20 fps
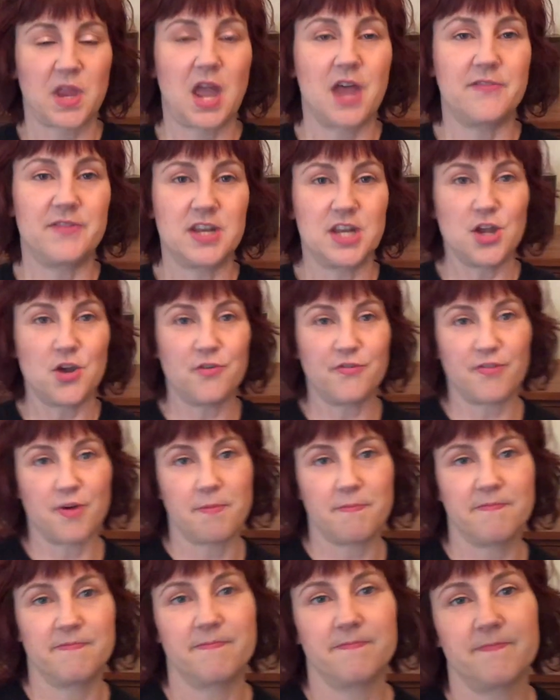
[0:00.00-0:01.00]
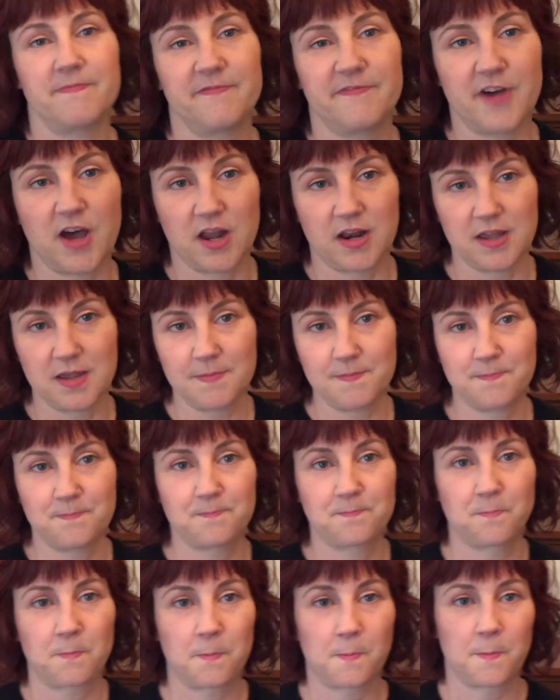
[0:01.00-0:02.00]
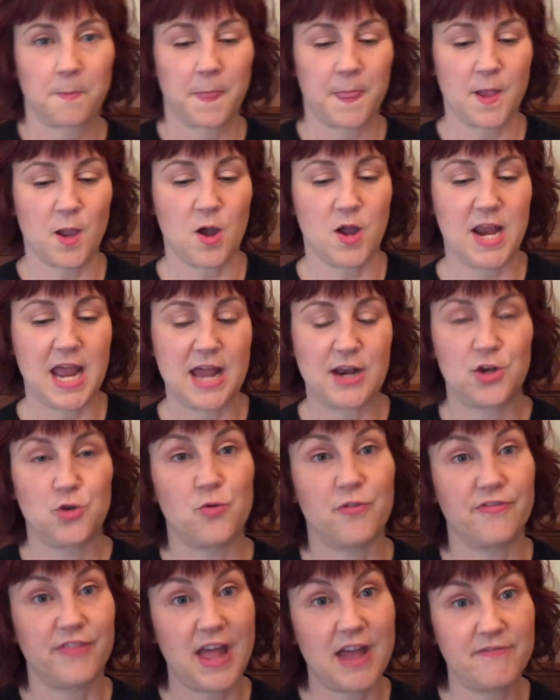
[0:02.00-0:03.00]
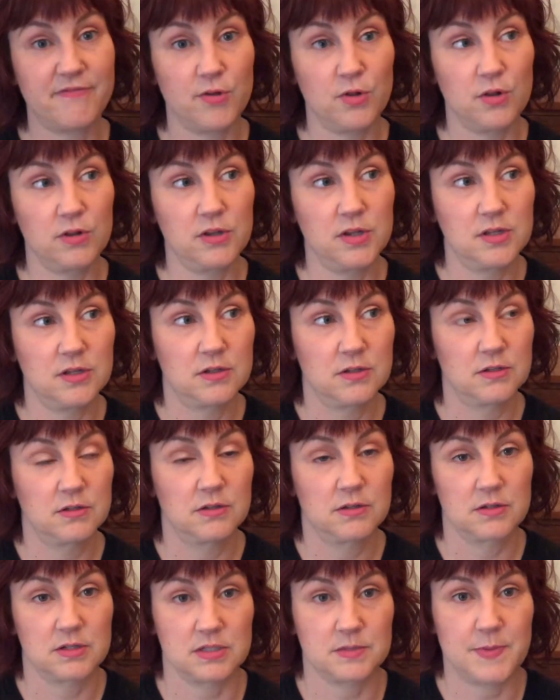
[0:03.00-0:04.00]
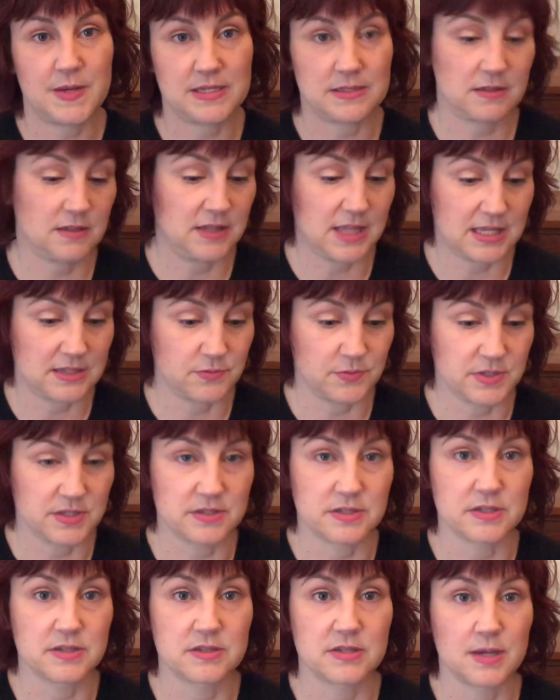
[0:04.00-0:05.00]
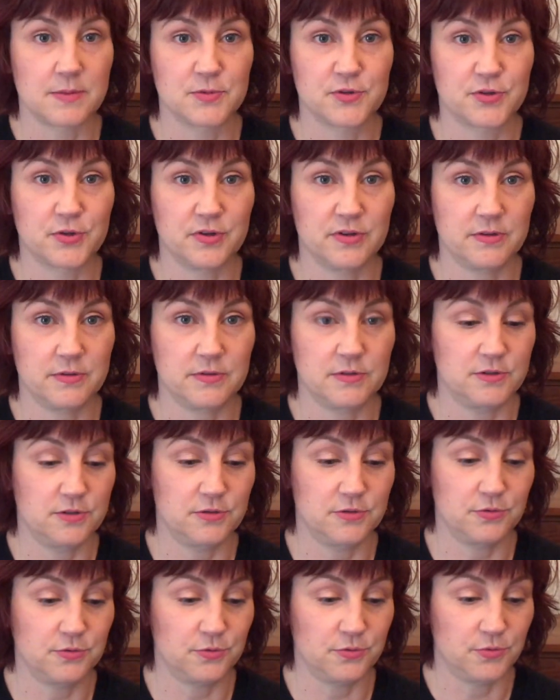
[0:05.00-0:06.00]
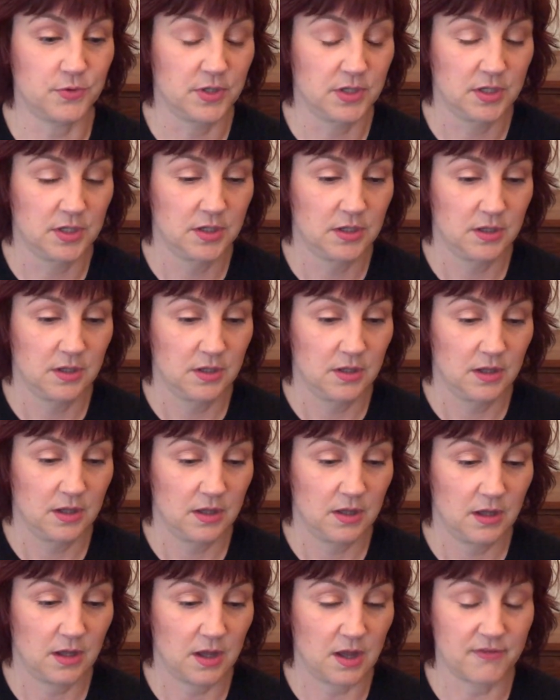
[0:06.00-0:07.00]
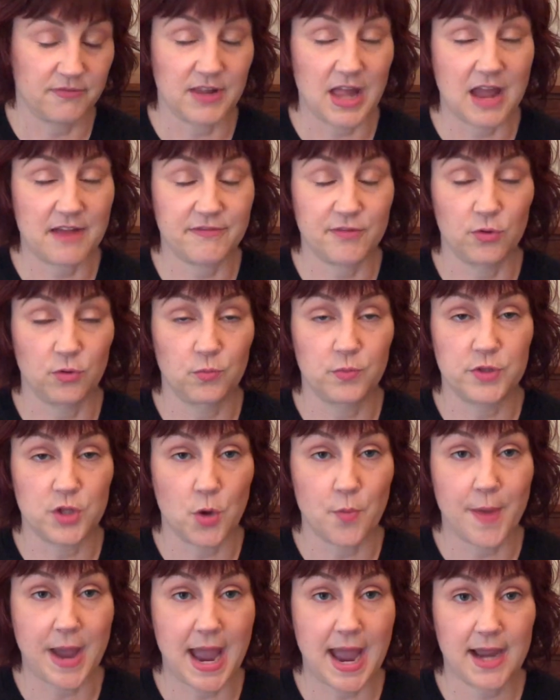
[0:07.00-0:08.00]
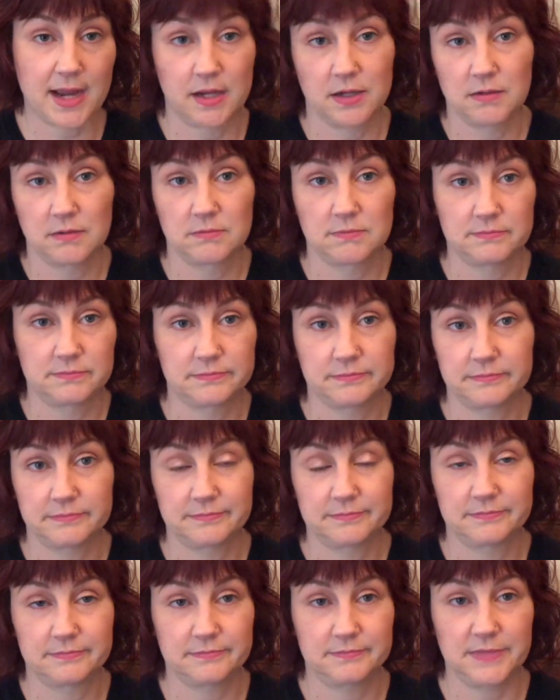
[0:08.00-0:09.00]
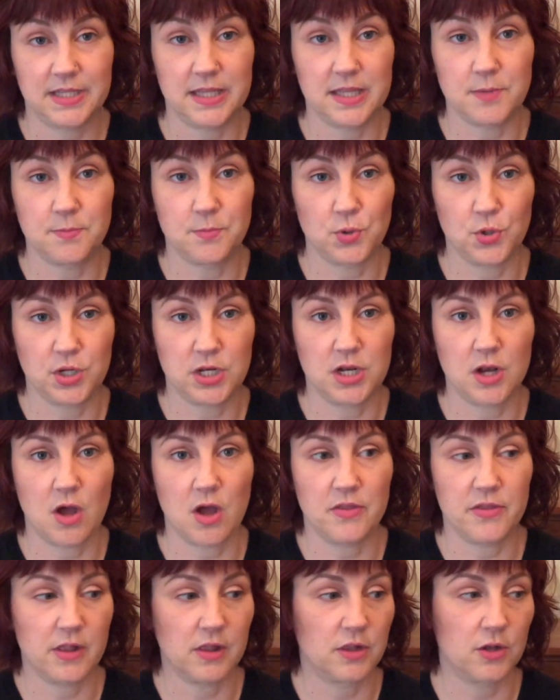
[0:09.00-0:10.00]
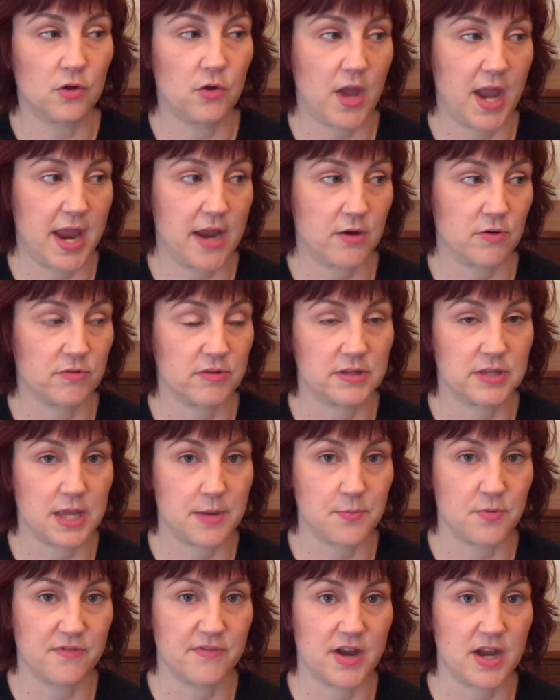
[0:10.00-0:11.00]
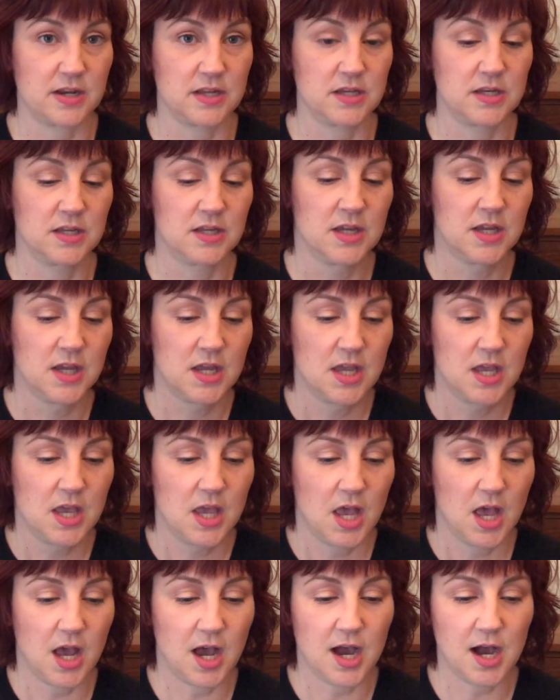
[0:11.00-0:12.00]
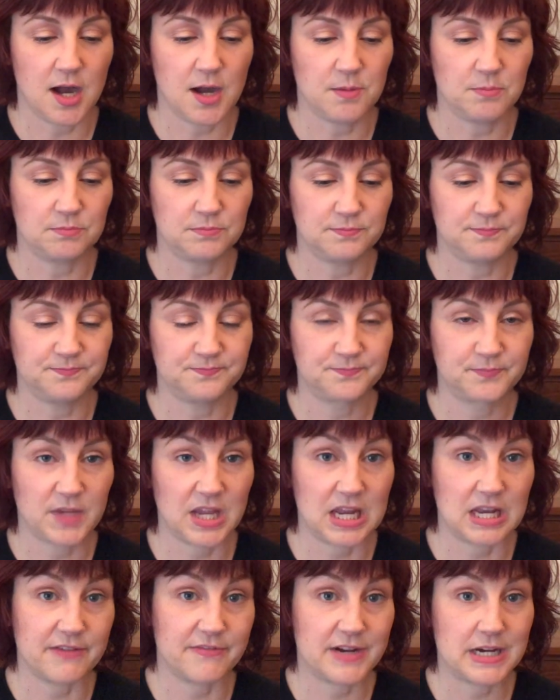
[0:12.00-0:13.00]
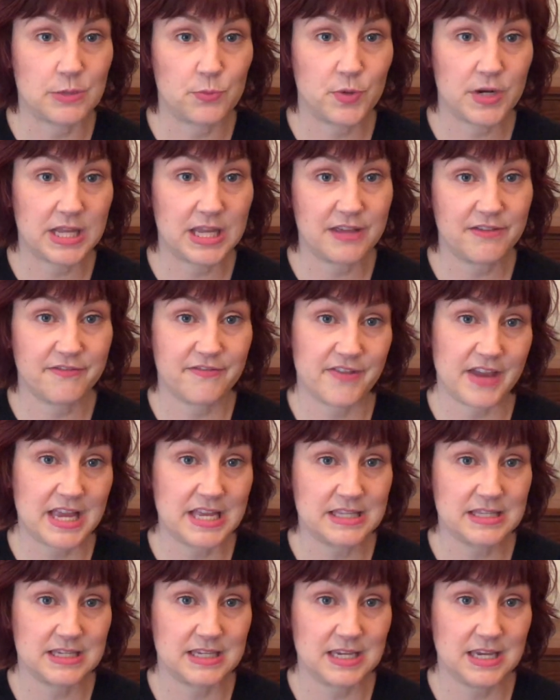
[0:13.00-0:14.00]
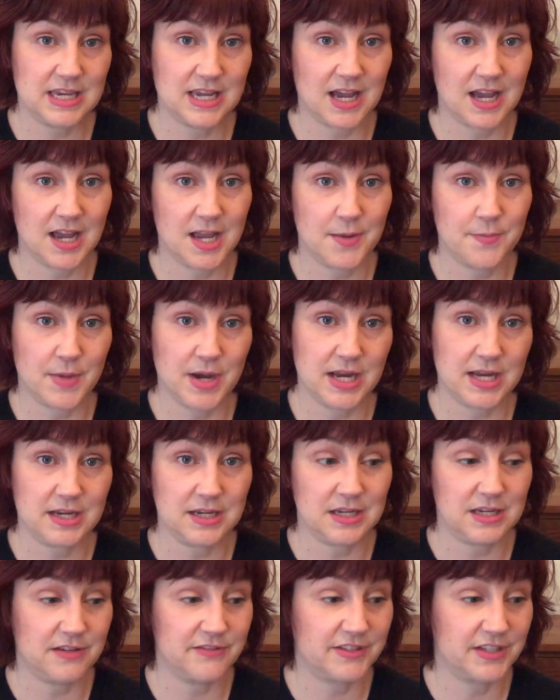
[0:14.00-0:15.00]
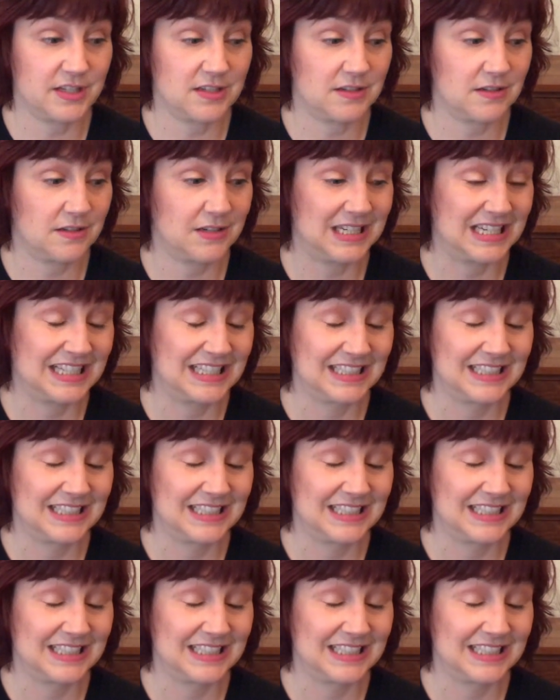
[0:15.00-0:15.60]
video from Vanna on how to do a flat fold, because basically that's what this is. I'm just gonna do a flat fold with no back and then put it on the little hanger that they provided. And if I want to get fancy, I might even